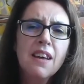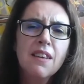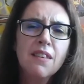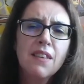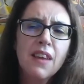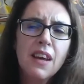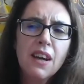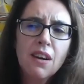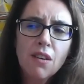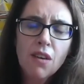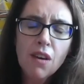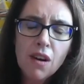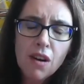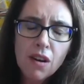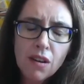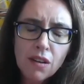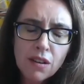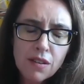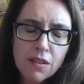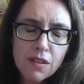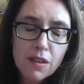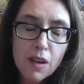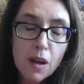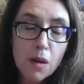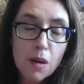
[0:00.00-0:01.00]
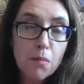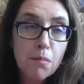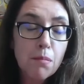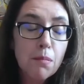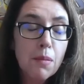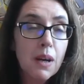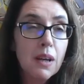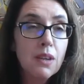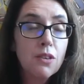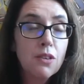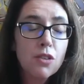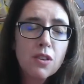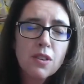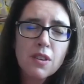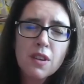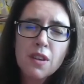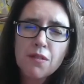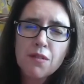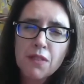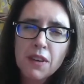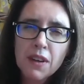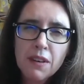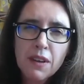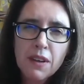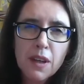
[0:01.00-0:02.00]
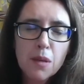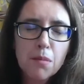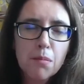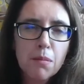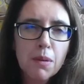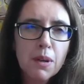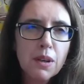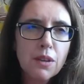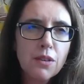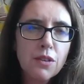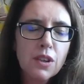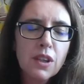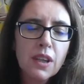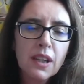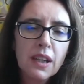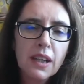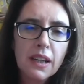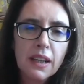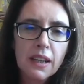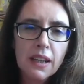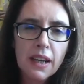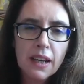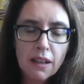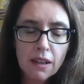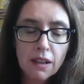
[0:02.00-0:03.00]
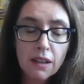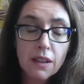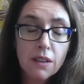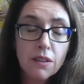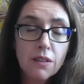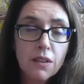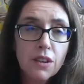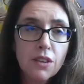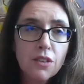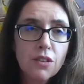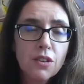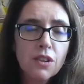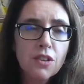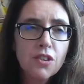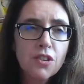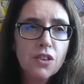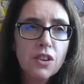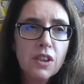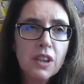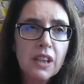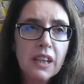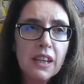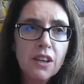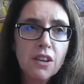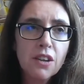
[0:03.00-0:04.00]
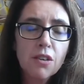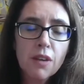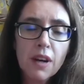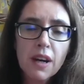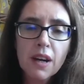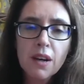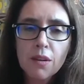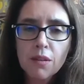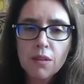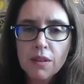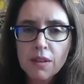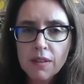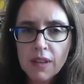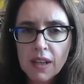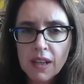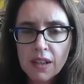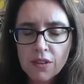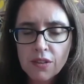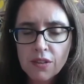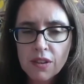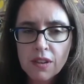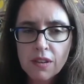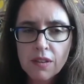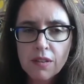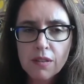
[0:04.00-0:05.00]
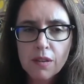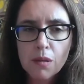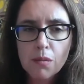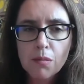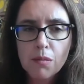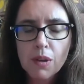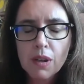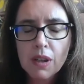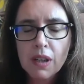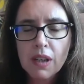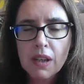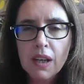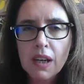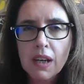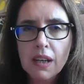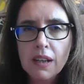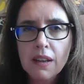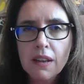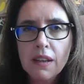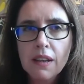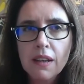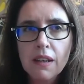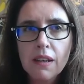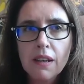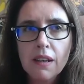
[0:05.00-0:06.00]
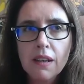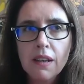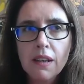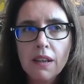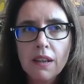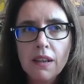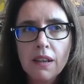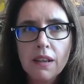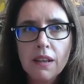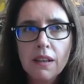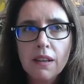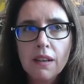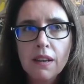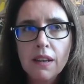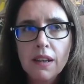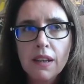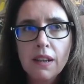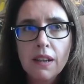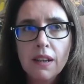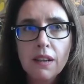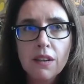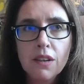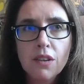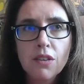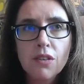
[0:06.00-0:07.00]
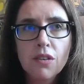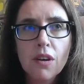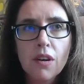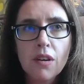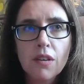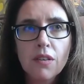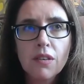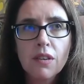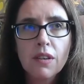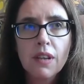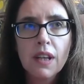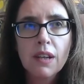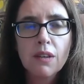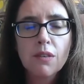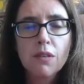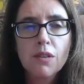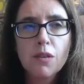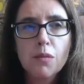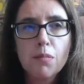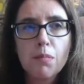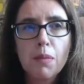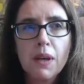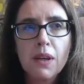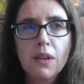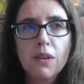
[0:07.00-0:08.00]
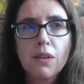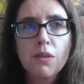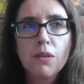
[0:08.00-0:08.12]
There are some, just a very emerging literature. Sheila Crowell is actually someone, I think, leading the charge in that respect.